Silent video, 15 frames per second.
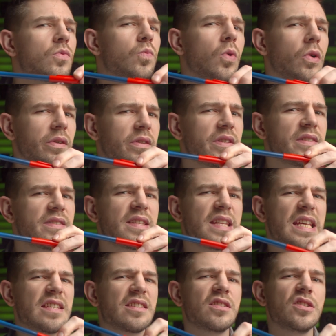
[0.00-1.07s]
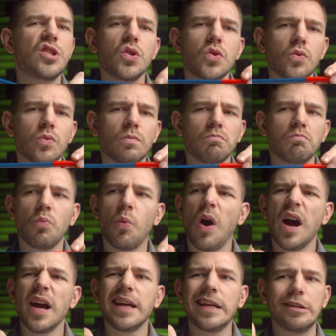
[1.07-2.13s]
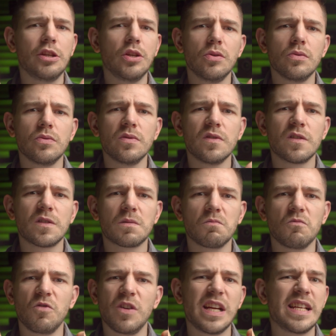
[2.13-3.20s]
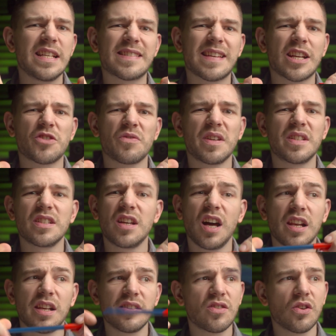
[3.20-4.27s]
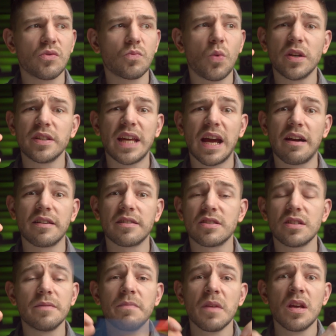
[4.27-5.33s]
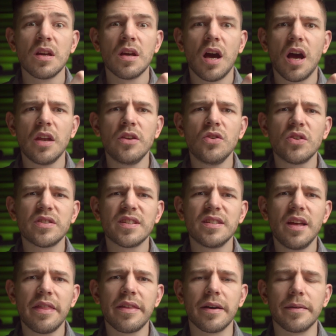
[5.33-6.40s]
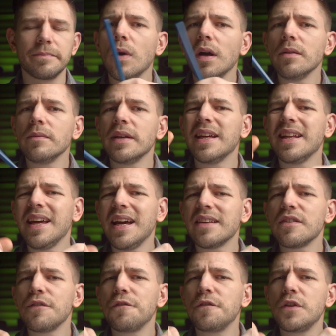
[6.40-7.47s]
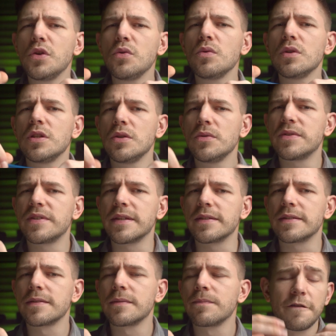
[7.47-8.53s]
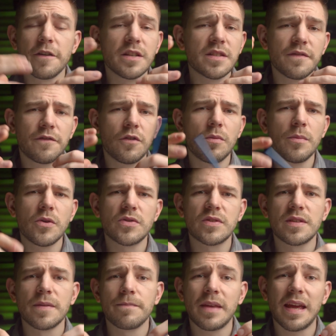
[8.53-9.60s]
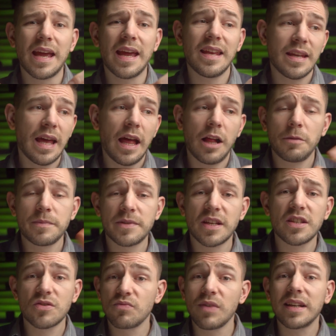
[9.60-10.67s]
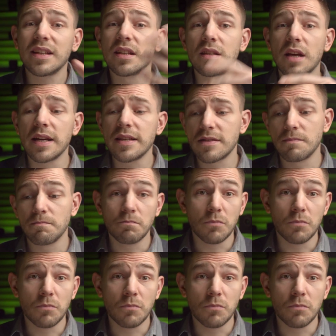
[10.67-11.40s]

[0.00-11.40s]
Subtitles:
what does this do? Why use really saturated colors on one character and not another? Well, it has a few uses. First and foremost, it helps us recognize